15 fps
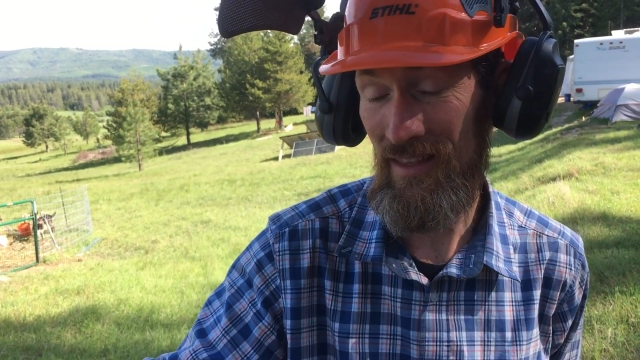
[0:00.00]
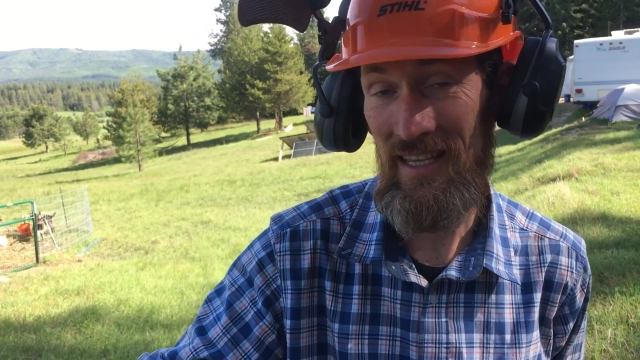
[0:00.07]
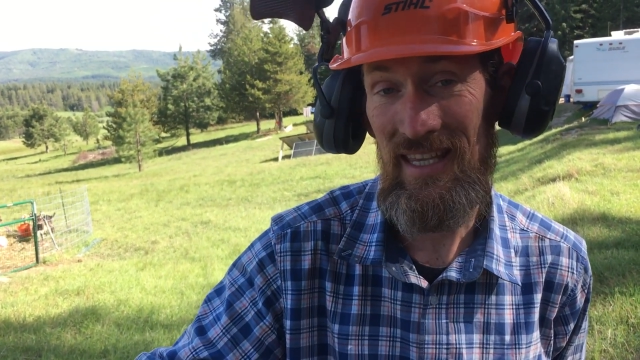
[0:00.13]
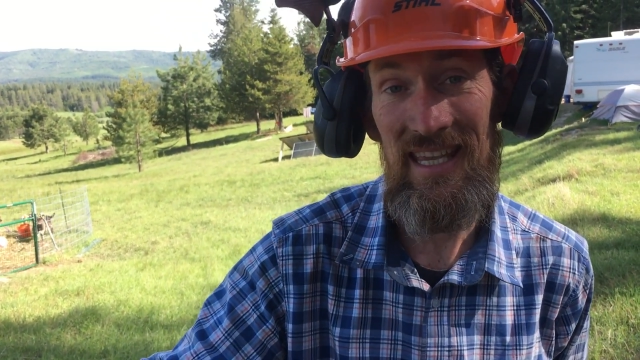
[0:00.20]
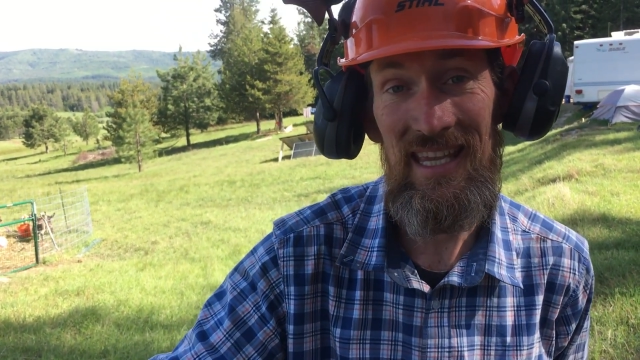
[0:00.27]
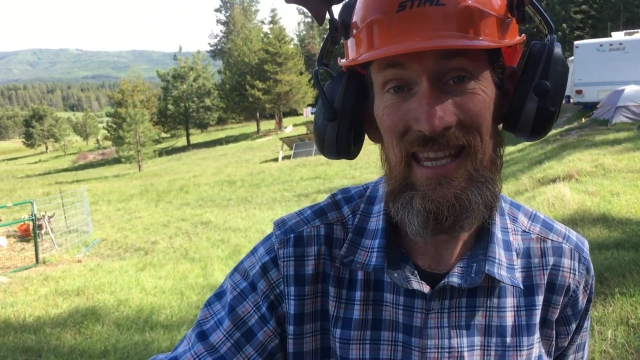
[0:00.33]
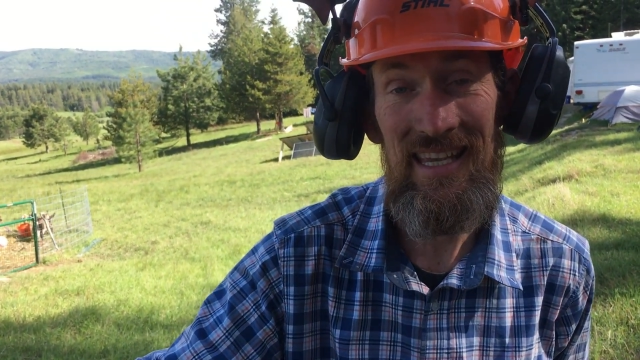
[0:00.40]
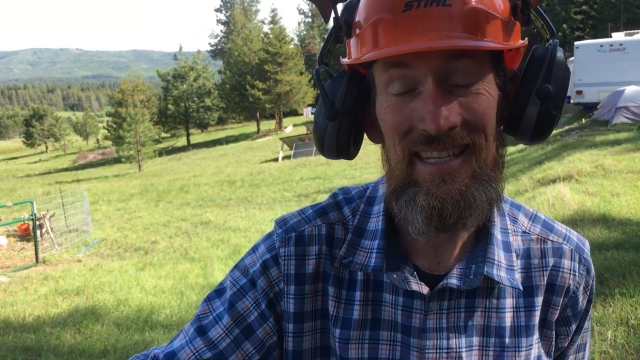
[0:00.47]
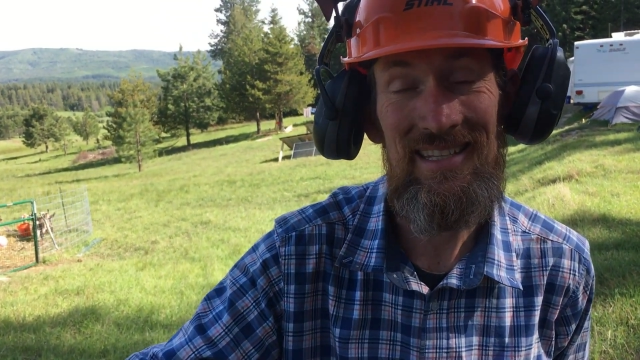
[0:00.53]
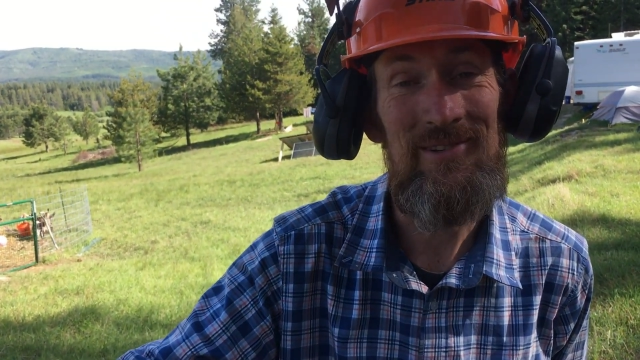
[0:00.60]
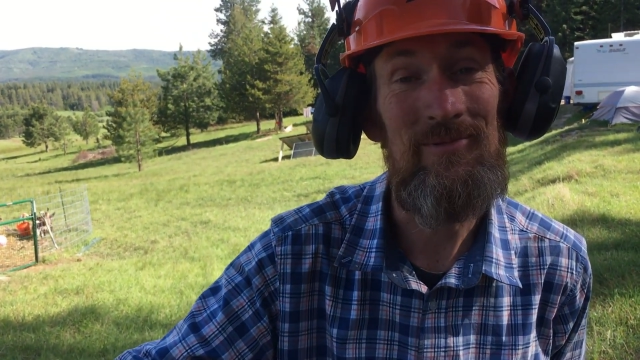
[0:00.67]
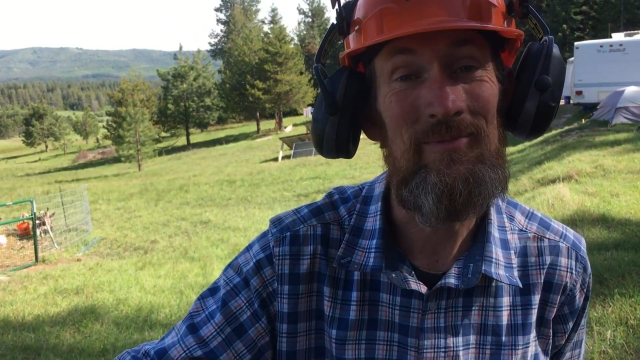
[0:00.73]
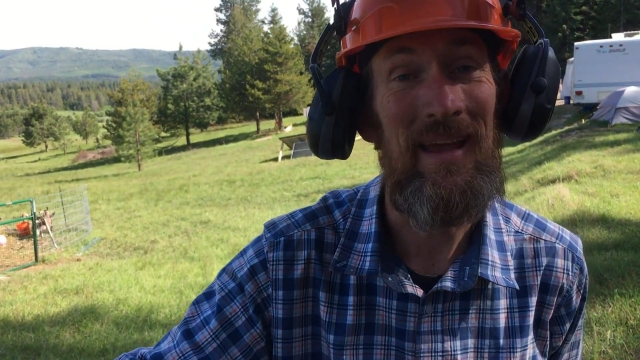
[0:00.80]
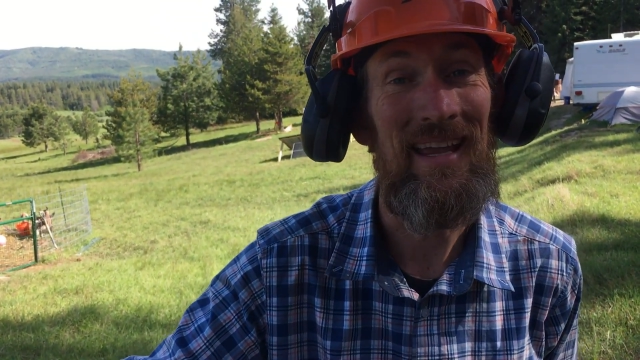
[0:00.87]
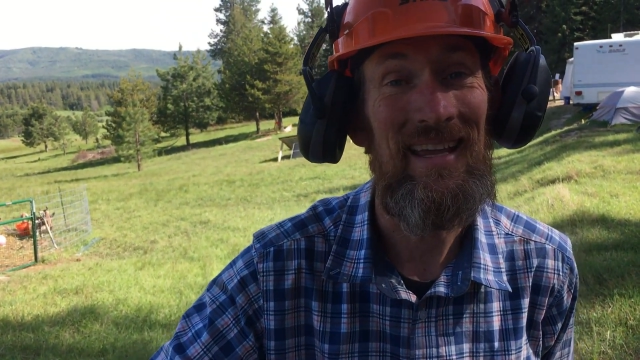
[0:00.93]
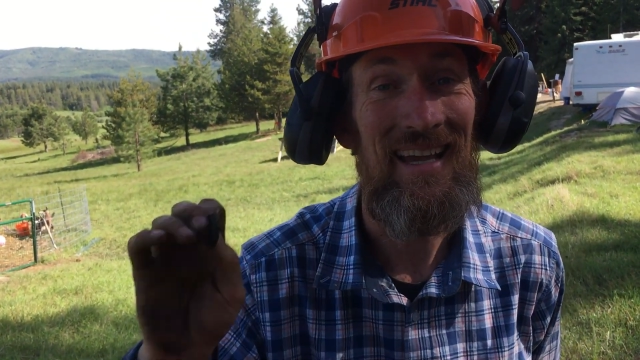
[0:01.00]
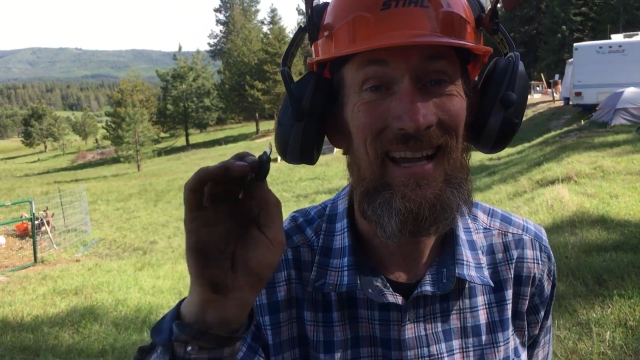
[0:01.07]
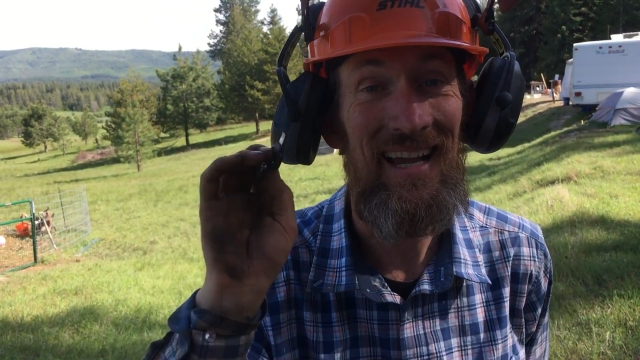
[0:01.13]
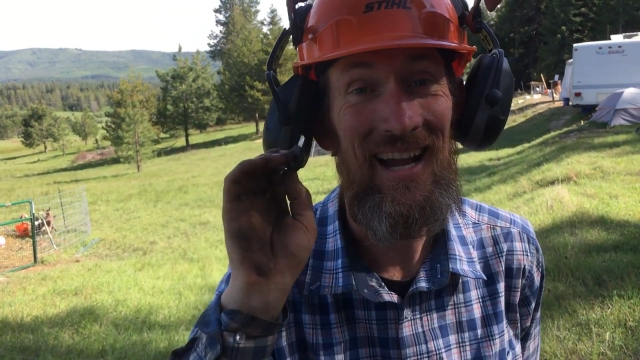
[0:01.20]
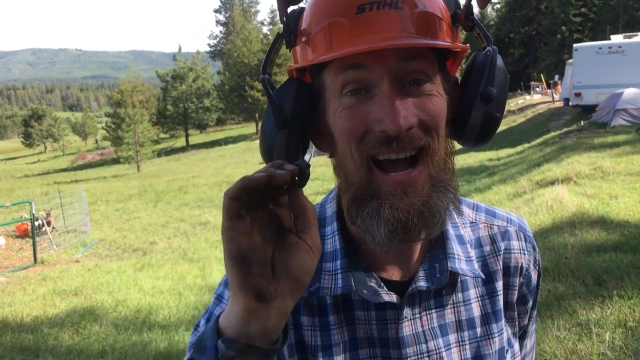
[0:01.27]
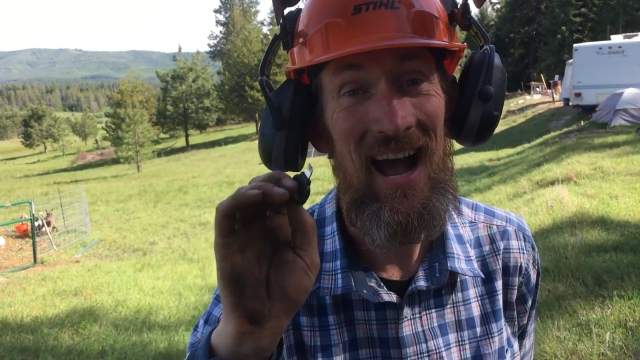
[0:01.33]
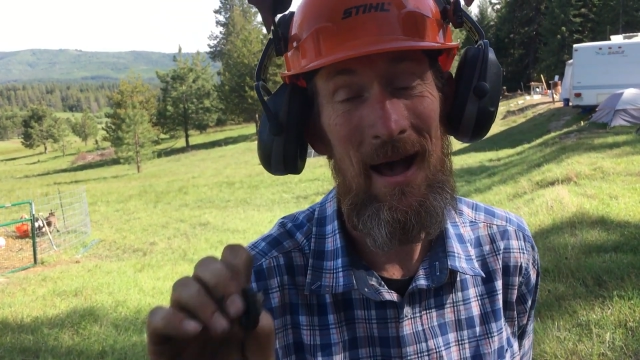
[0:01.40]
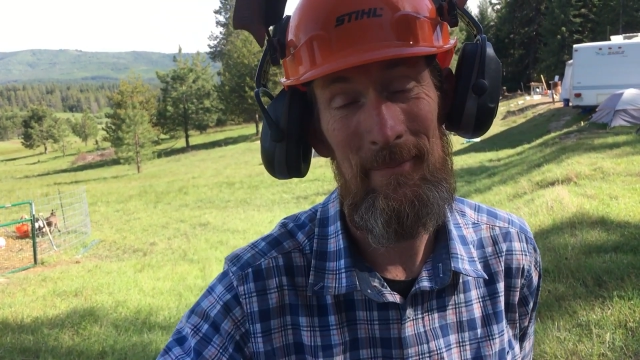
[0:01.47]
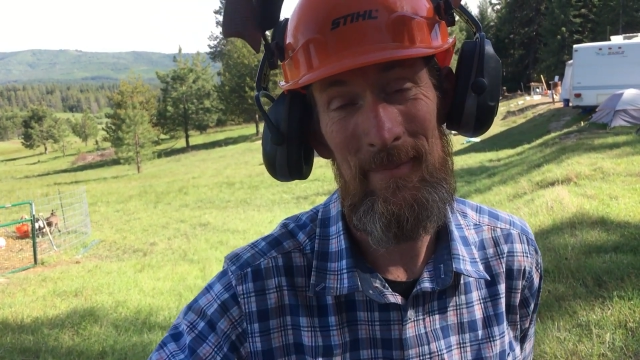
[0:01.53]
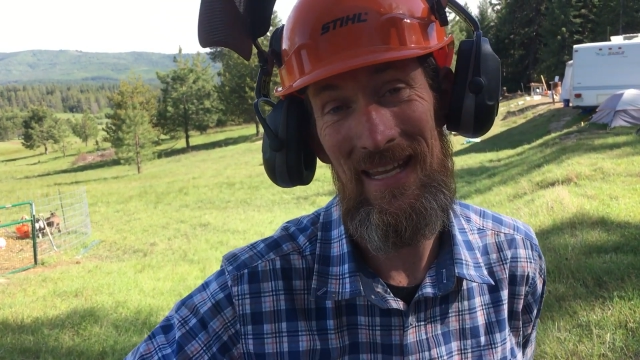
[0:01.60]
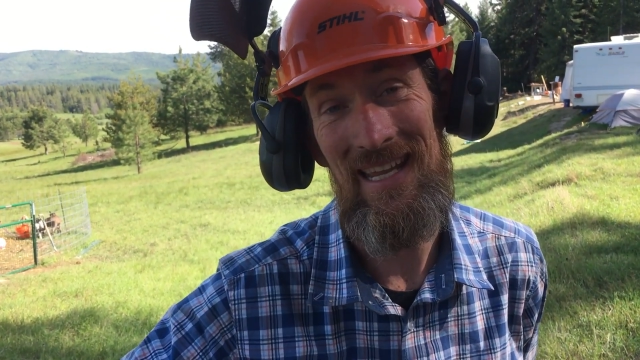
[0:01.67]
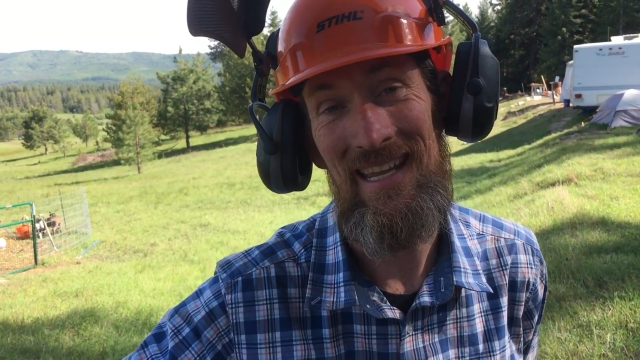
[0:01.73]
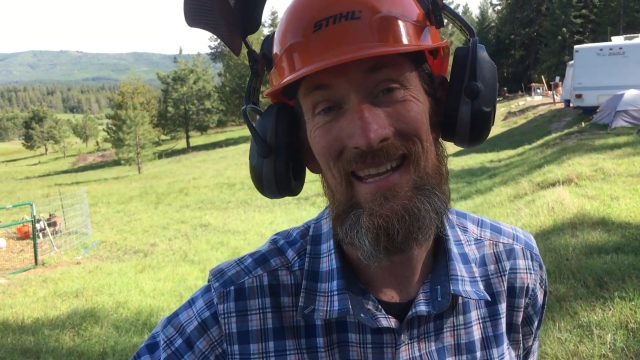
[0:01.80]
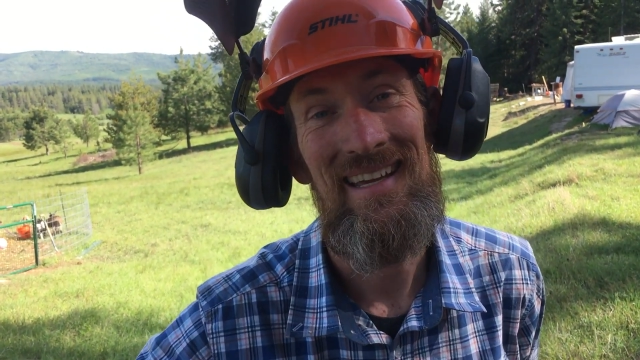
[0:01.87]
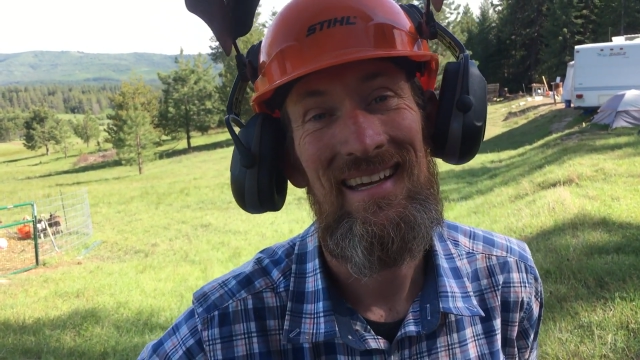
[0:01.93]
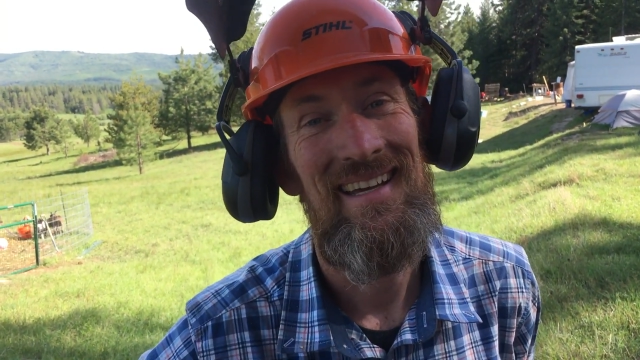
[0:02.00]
the key to make a copy,